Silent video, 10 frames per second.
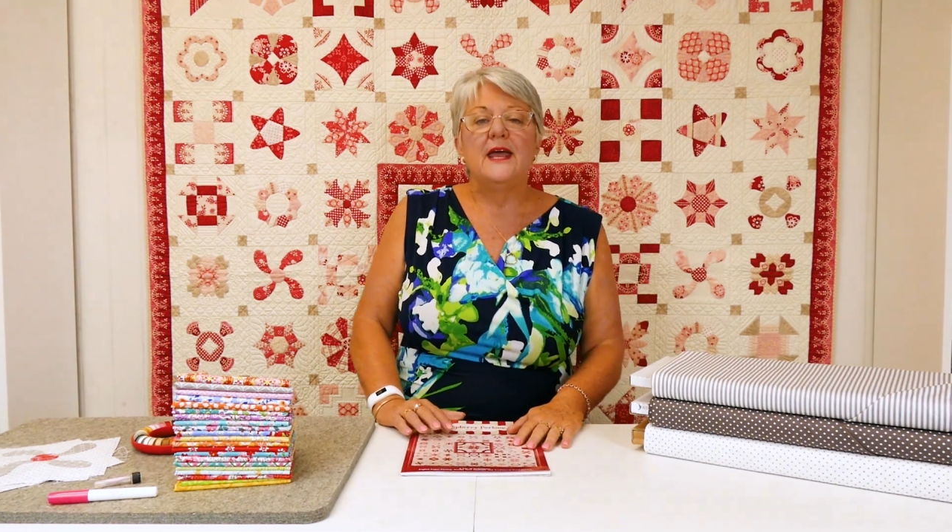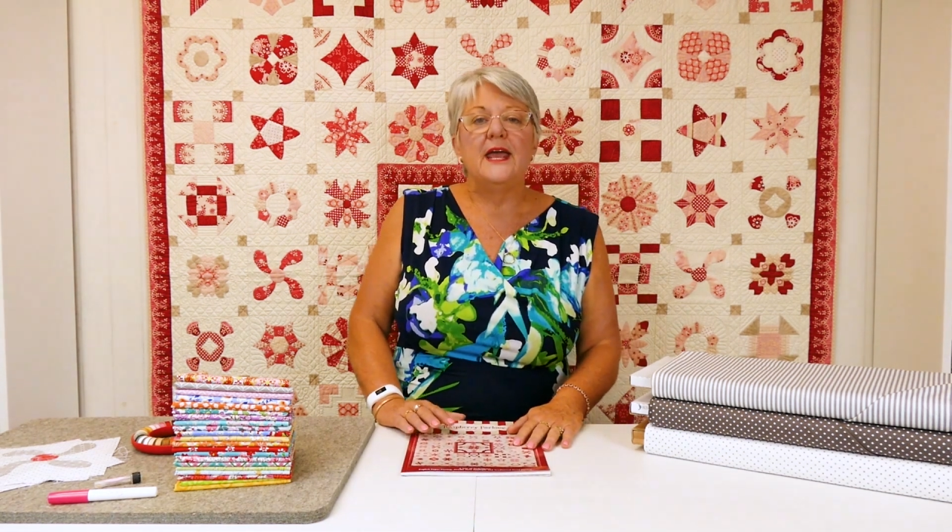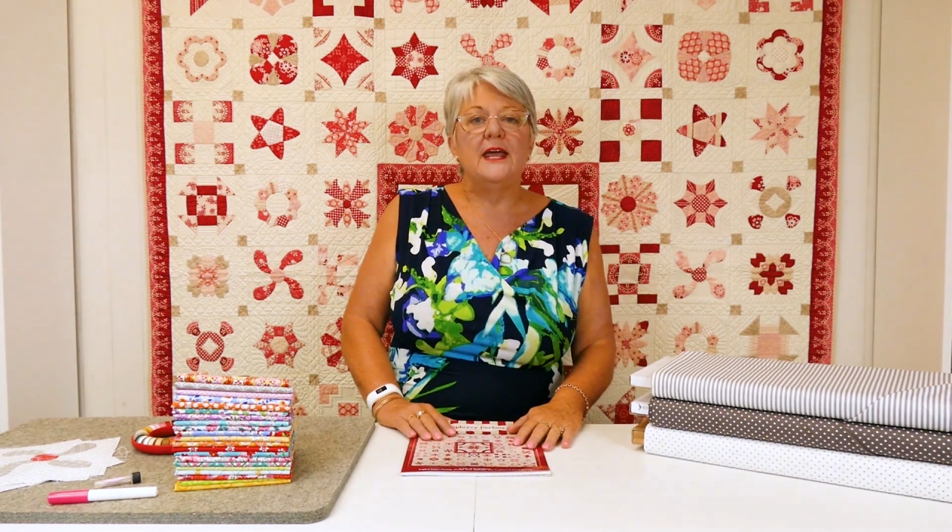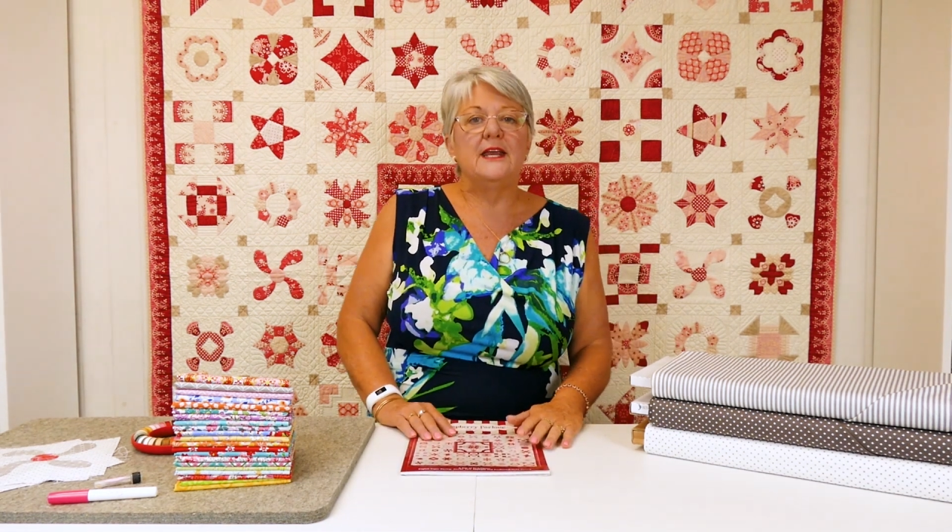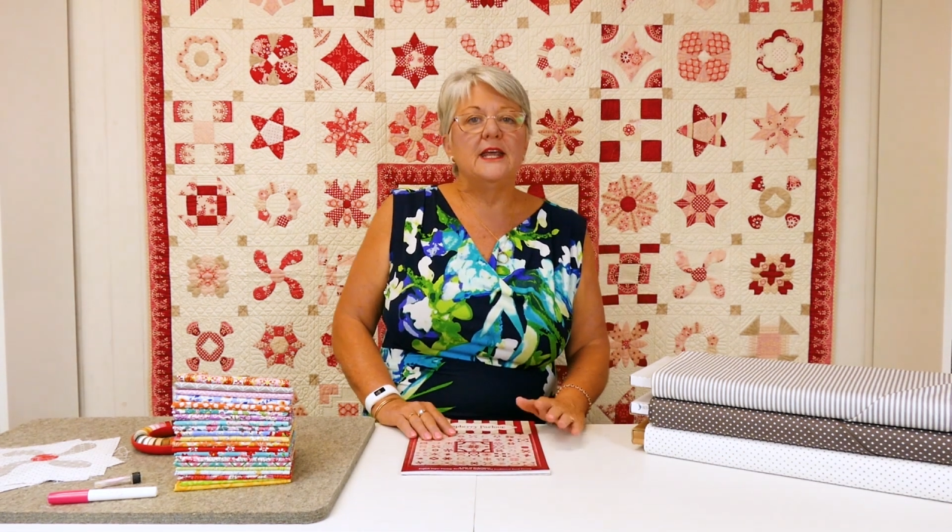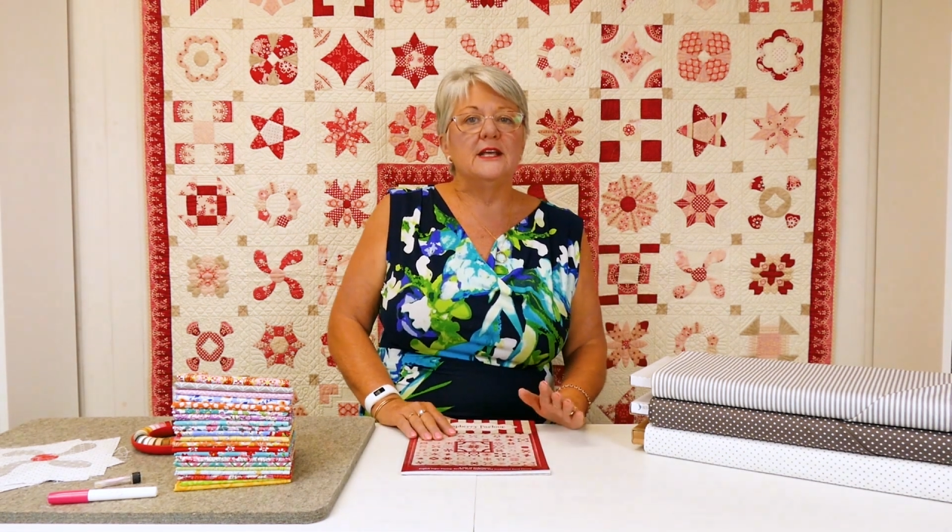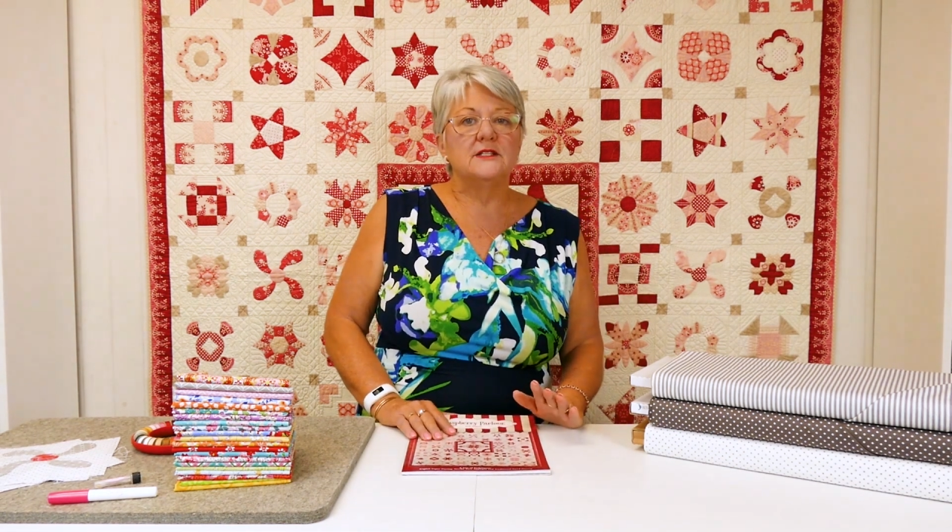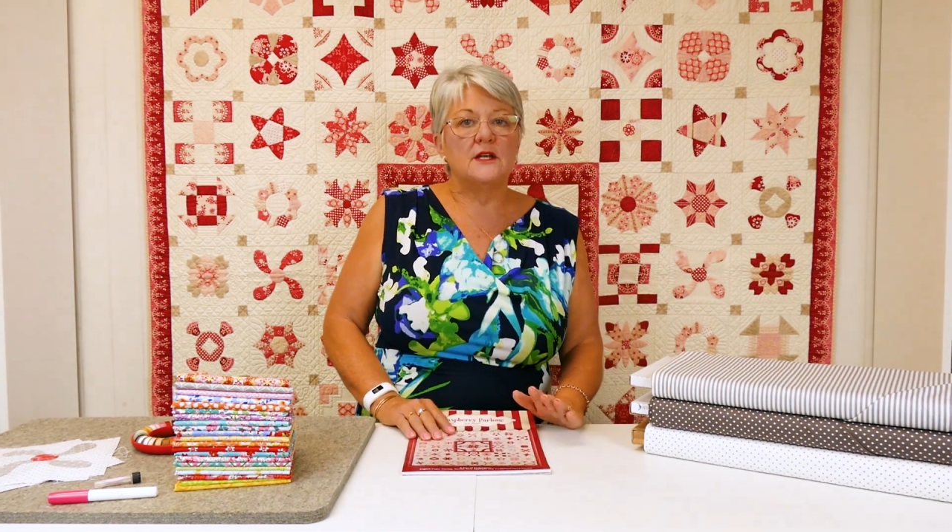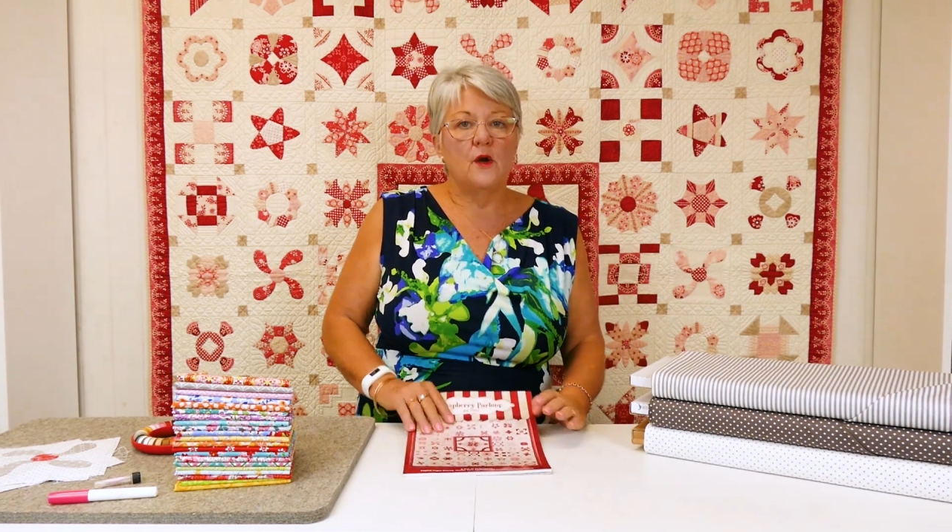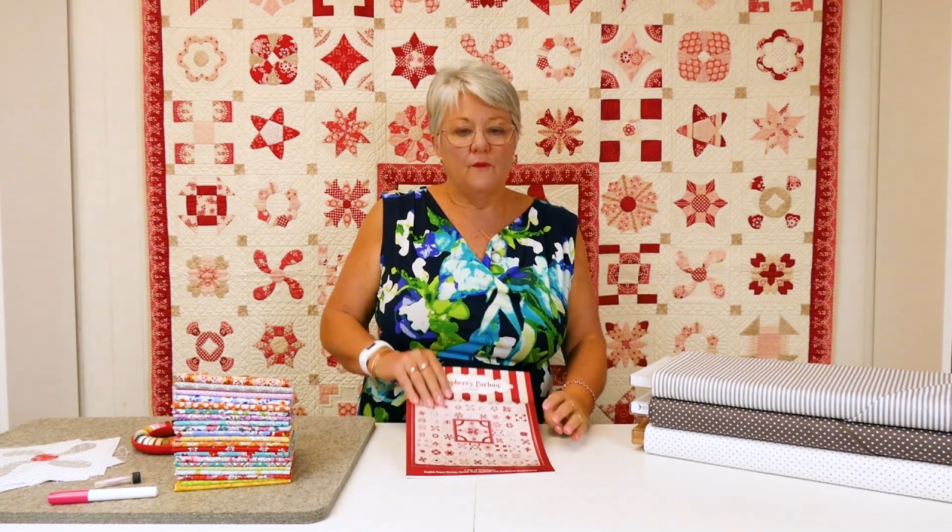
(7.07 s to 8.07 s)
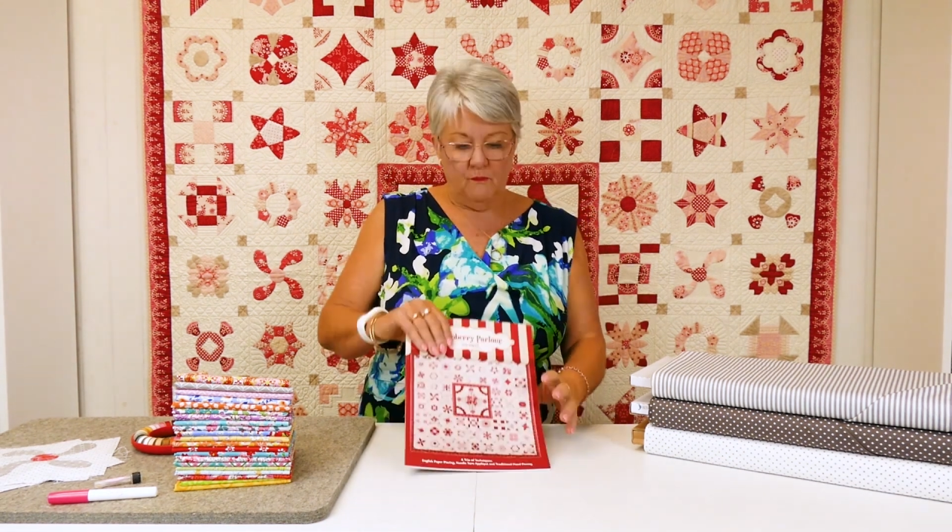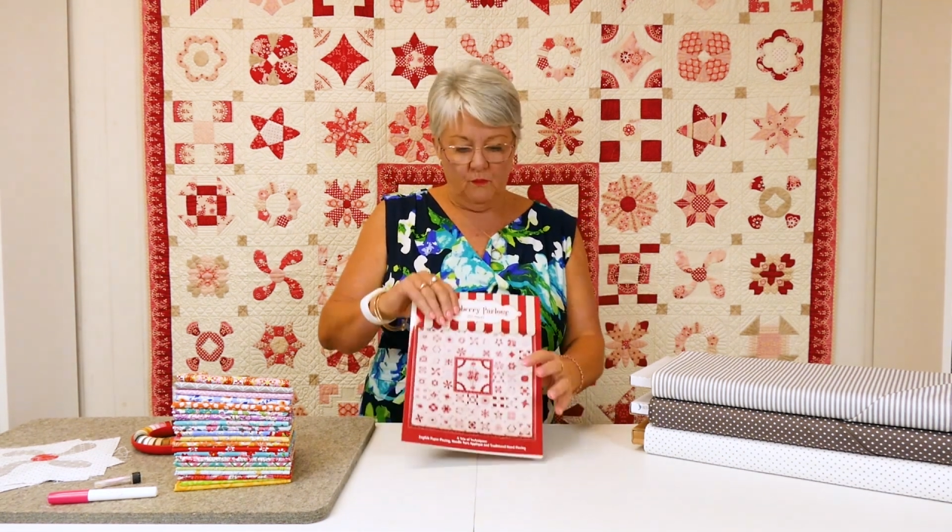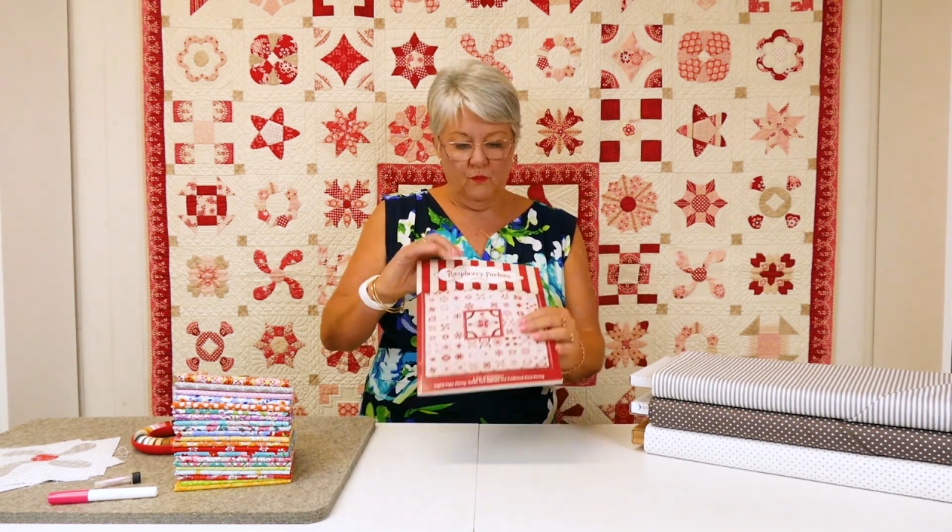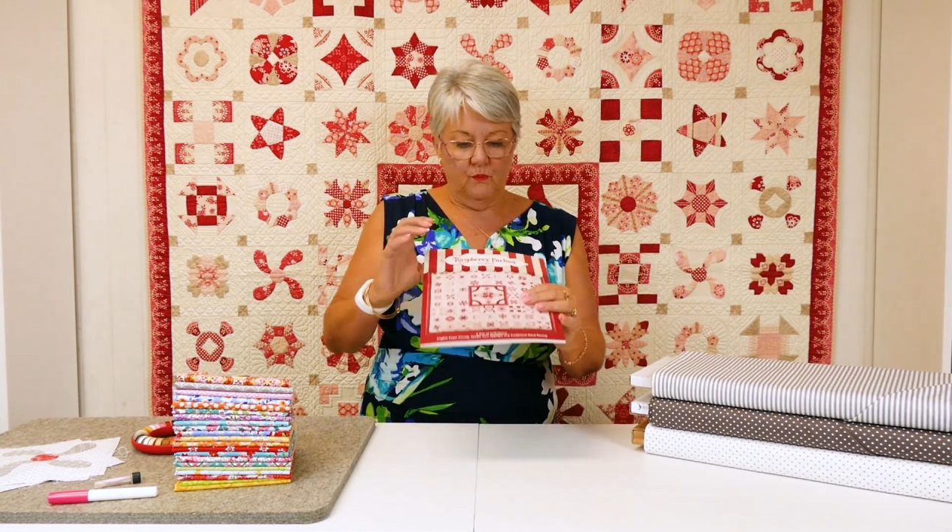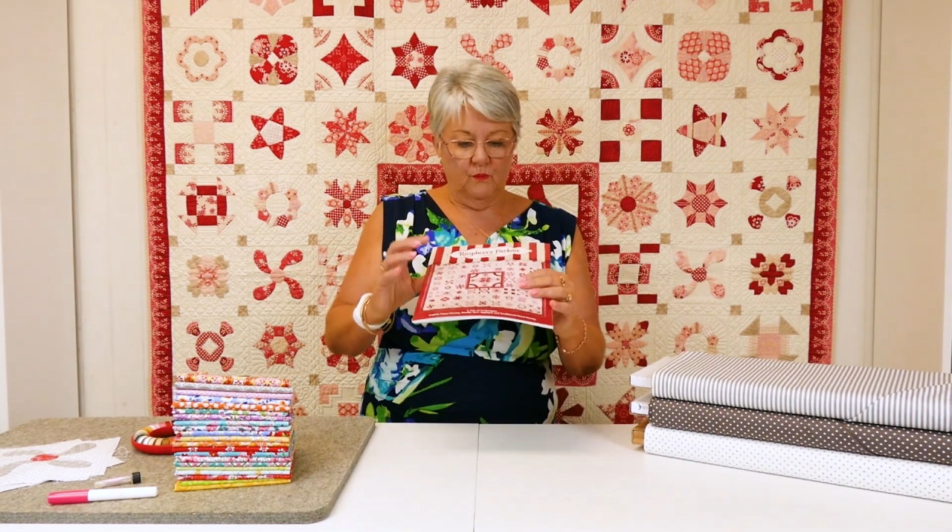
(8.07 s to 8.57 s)
It is
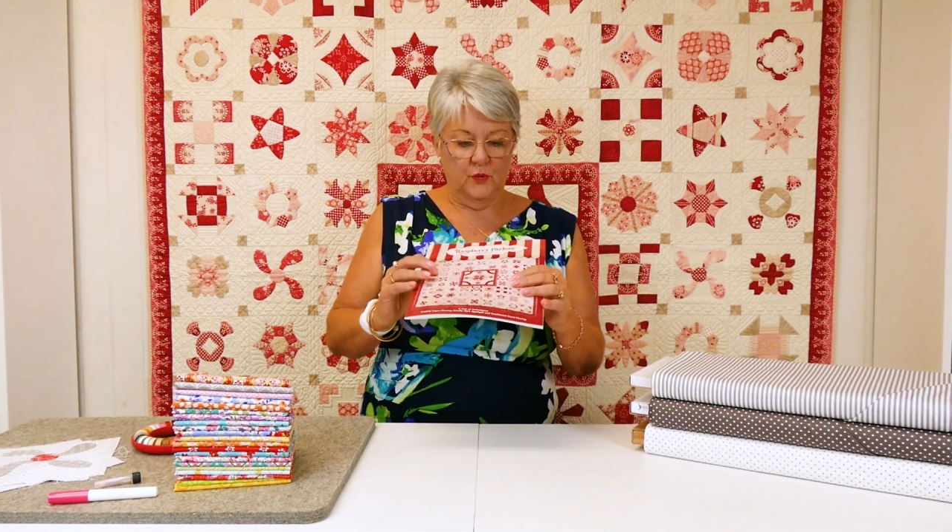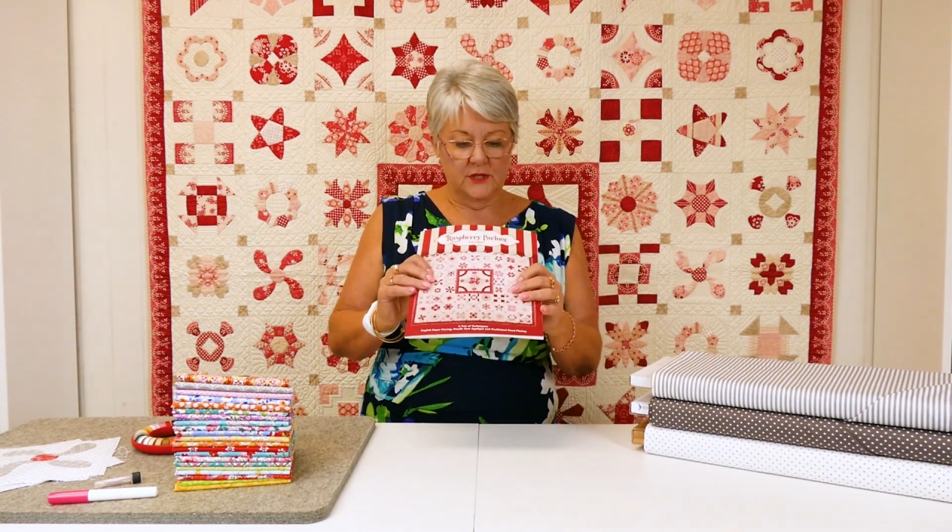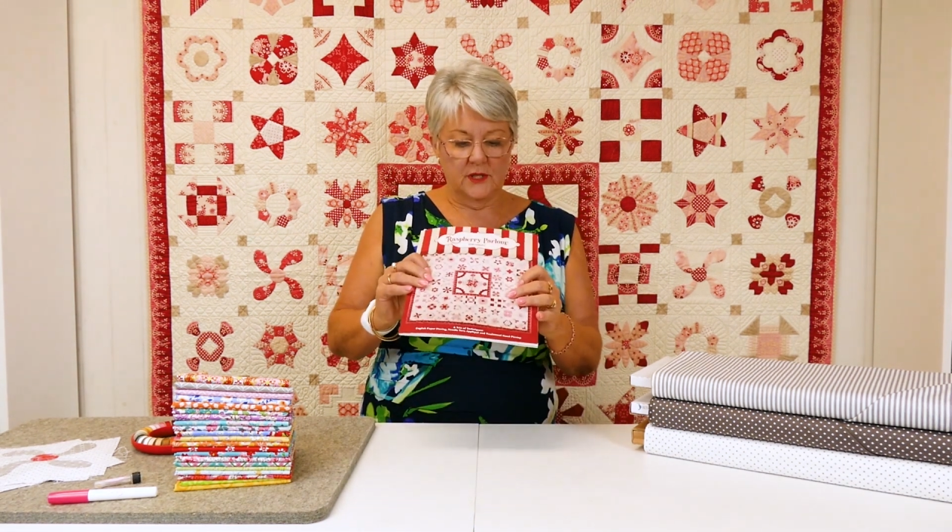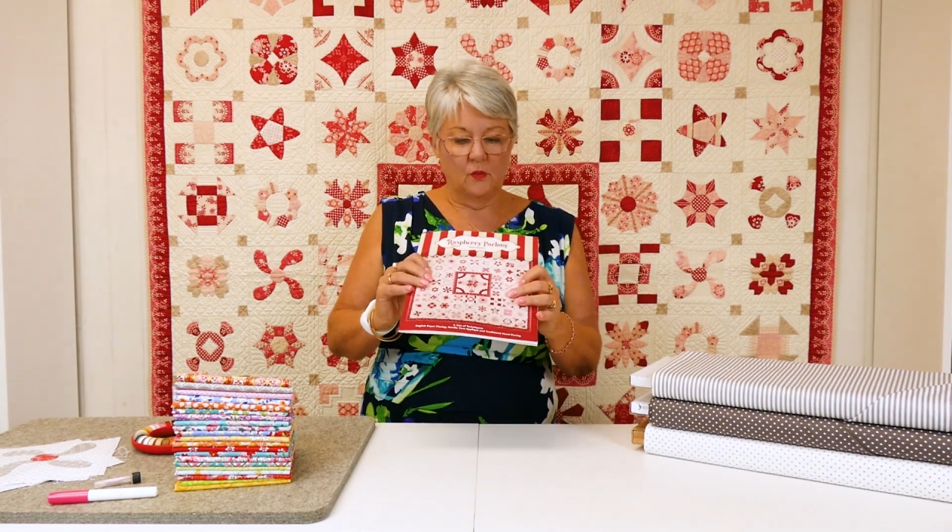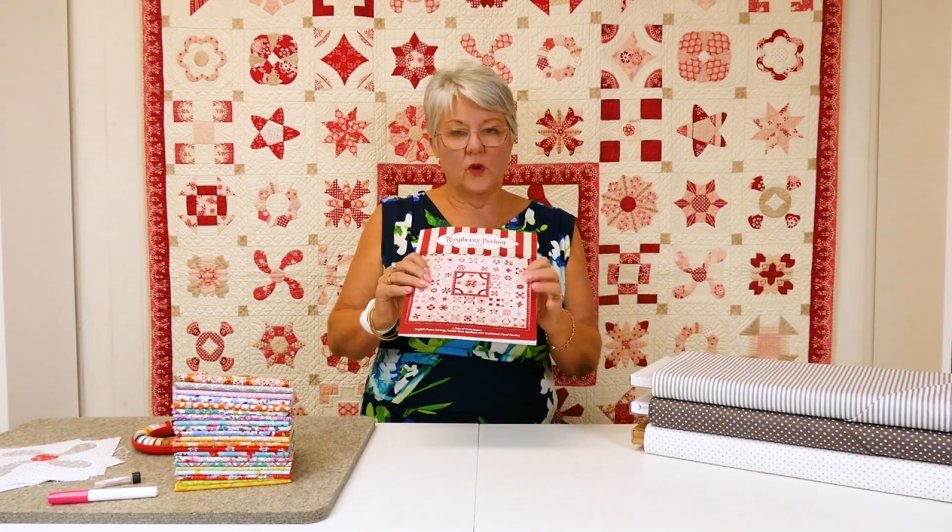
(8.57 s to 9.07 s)
using